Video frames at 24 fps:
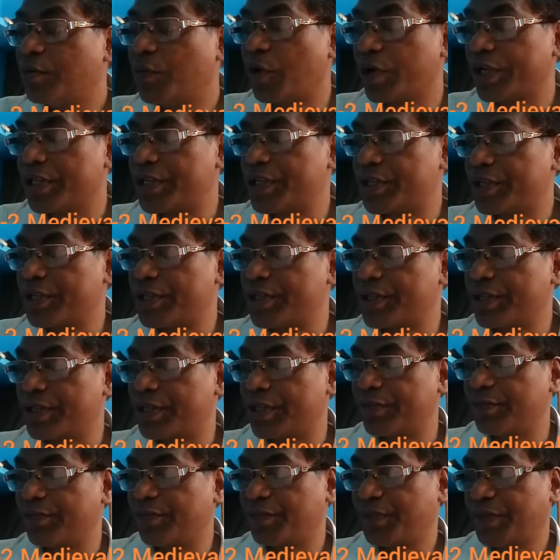
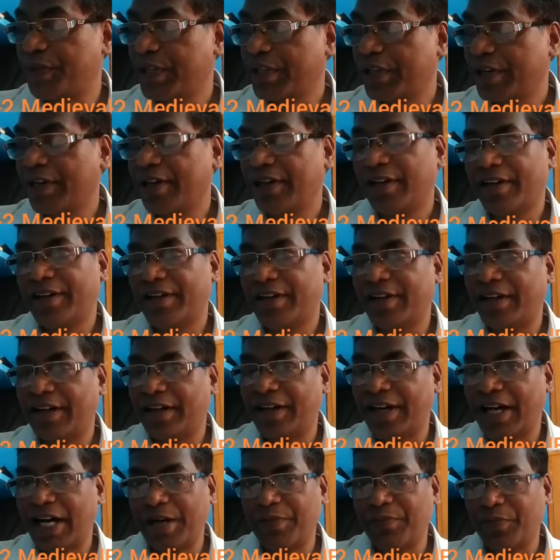monasticism.
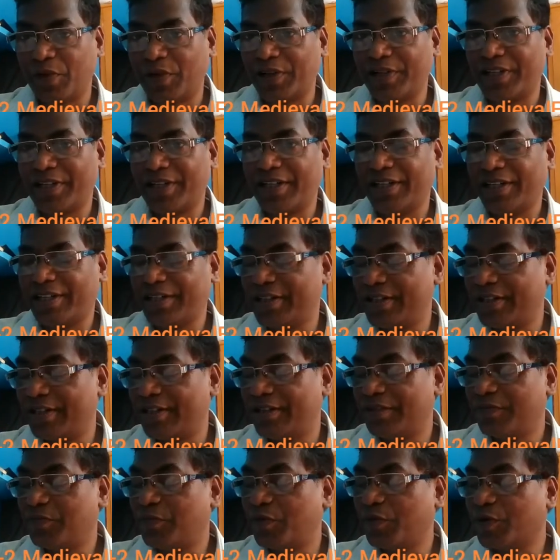I am not
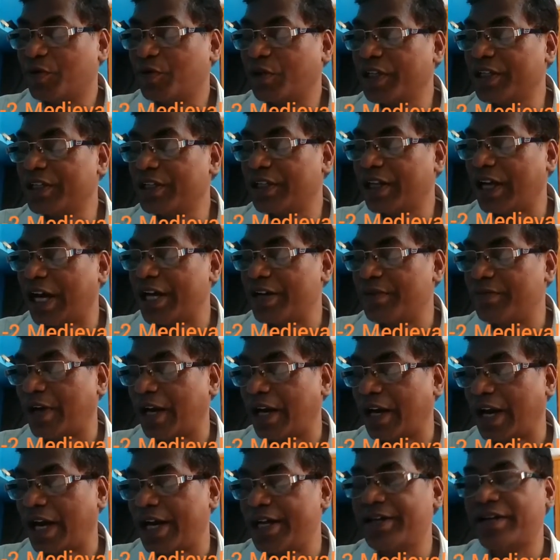going line by
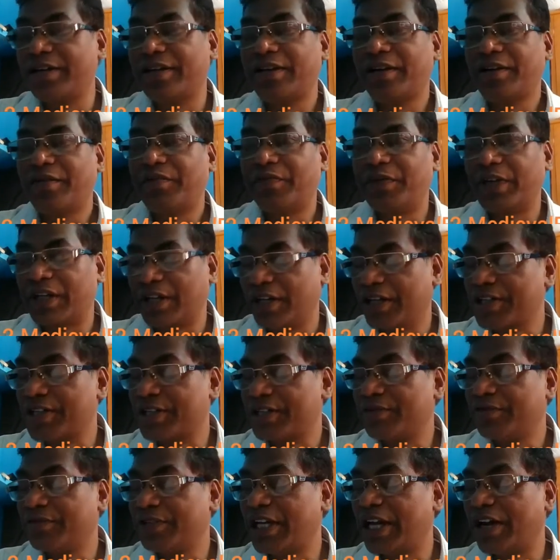line because
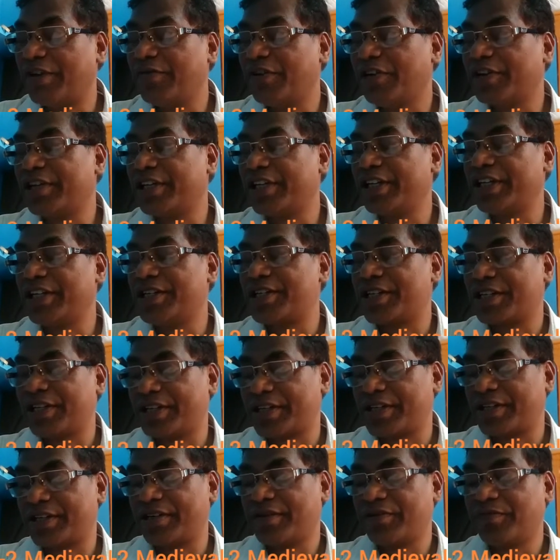we have already
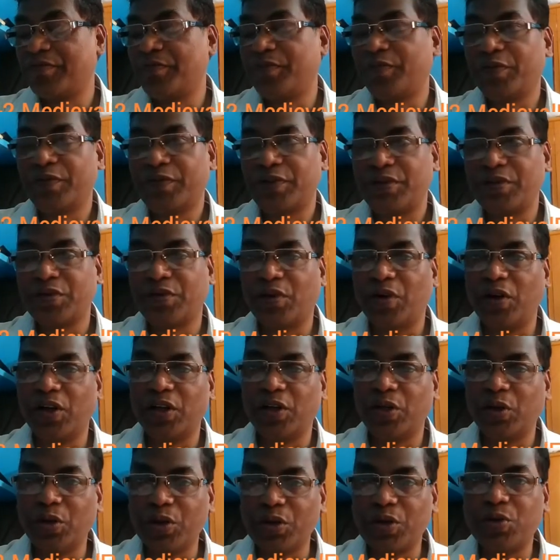discussed. So all
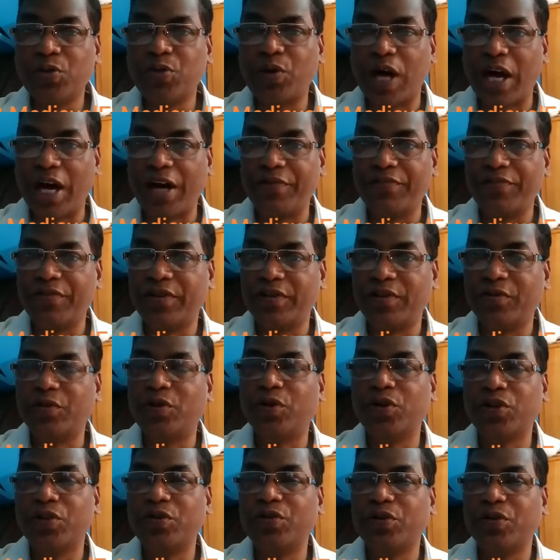those
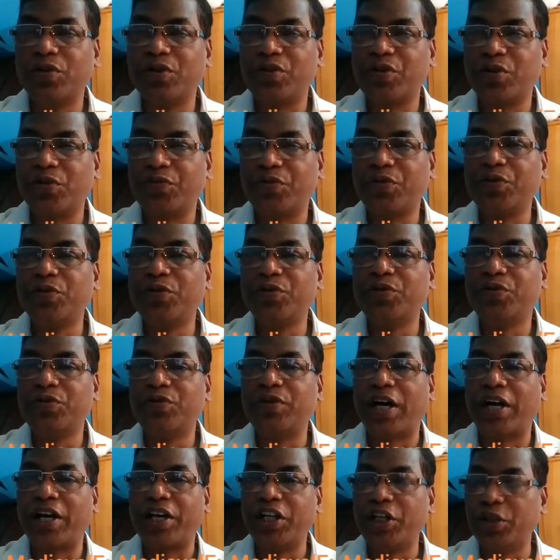those of you who
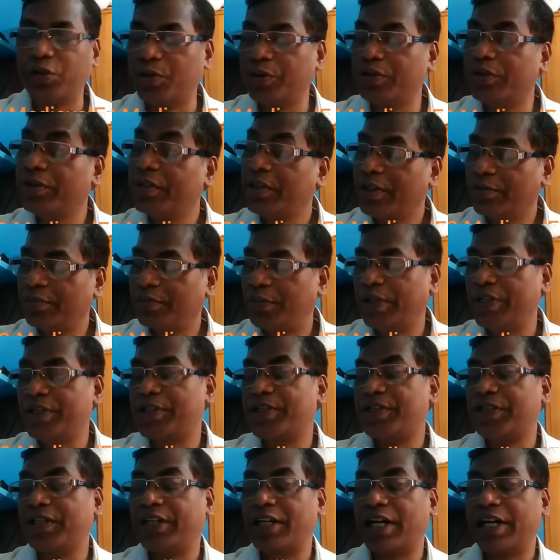are new,
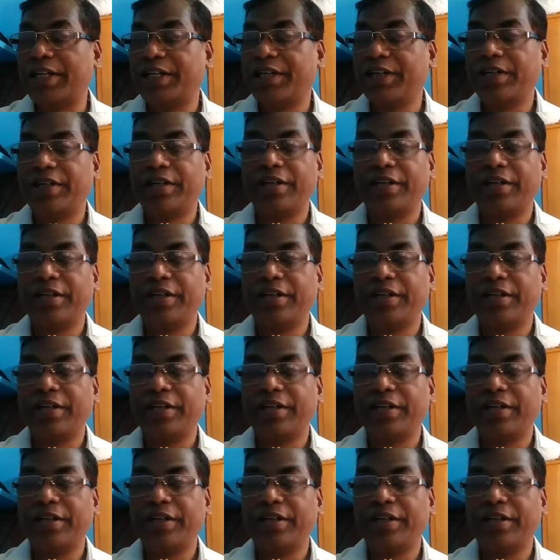please see that.